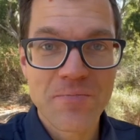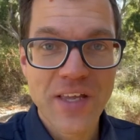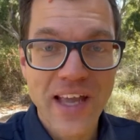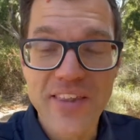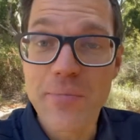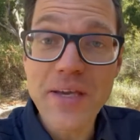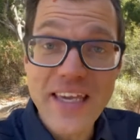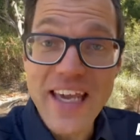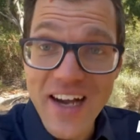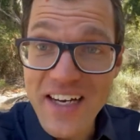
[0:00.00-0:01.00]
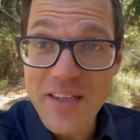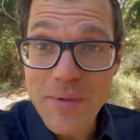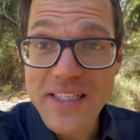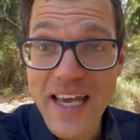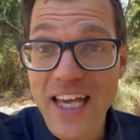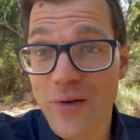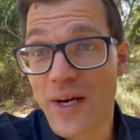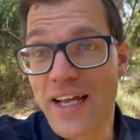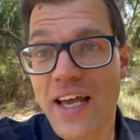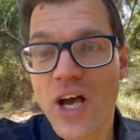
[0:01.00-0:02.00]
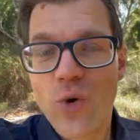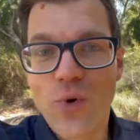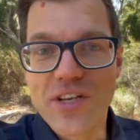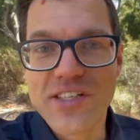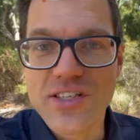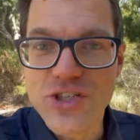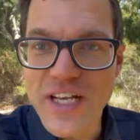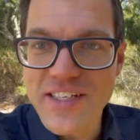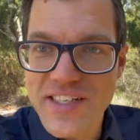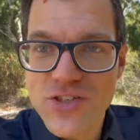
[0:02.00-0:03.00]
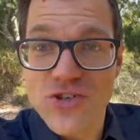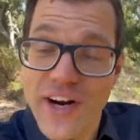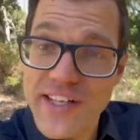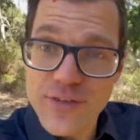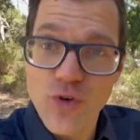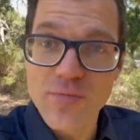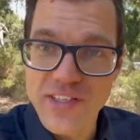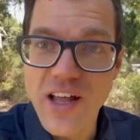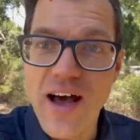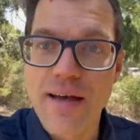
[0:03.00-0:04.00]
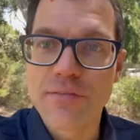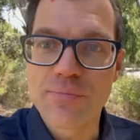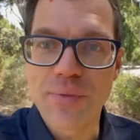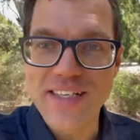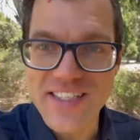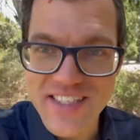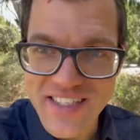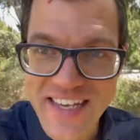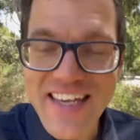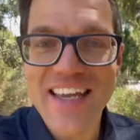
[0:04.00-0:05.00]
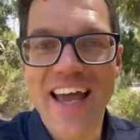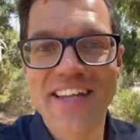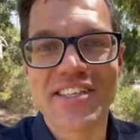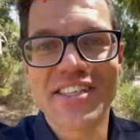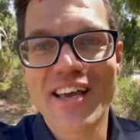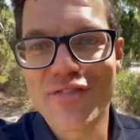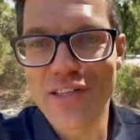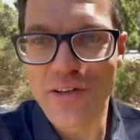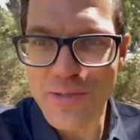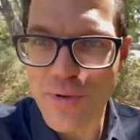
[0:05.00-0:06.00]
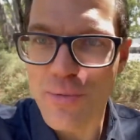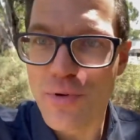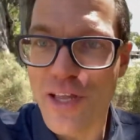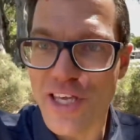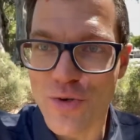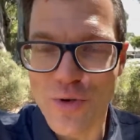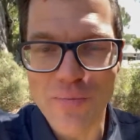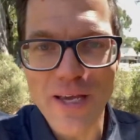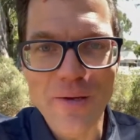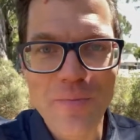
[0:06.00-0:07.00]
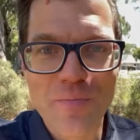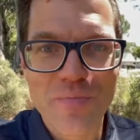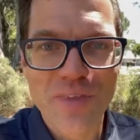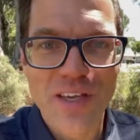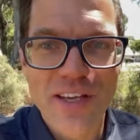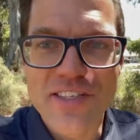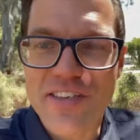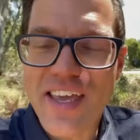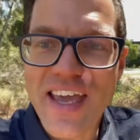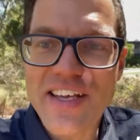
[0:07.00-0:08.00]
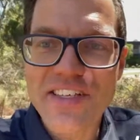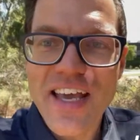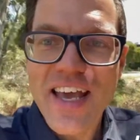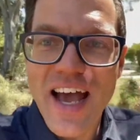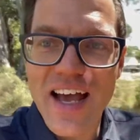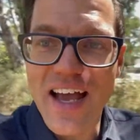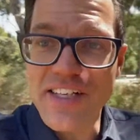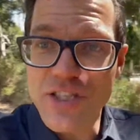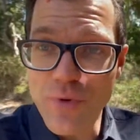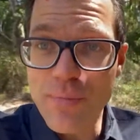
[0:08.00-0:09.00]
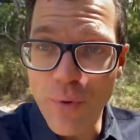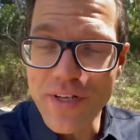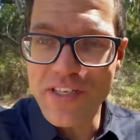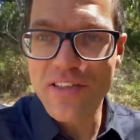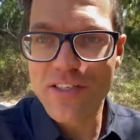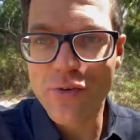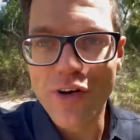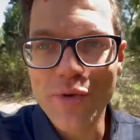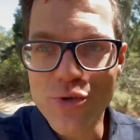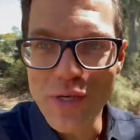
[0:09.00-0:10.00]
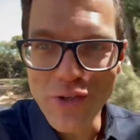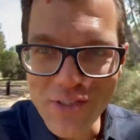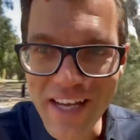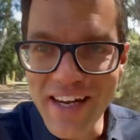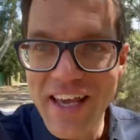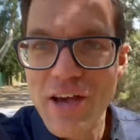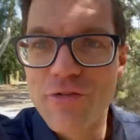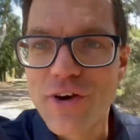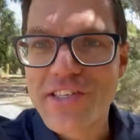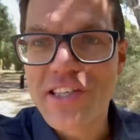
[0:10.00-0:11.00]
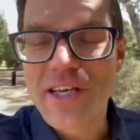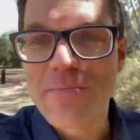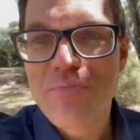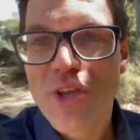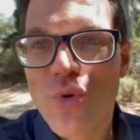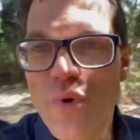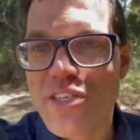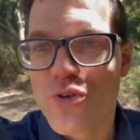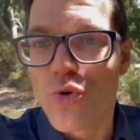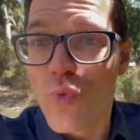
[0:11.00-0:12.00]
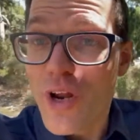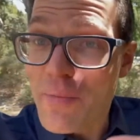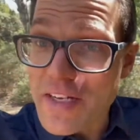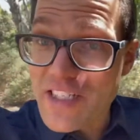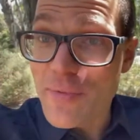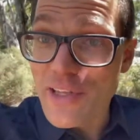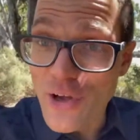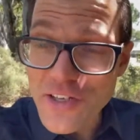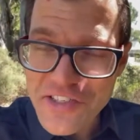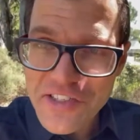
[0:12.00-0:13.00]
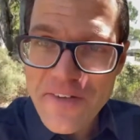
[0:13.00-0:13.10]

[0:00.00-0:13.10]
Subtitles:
And the big key idea, the big takeaway was that Jesus transforms lives by seeking and saving lost people like you and me. And so Zacchaeus has 3 points of this story which we looked at. Firstly, we saw what it means to be lost.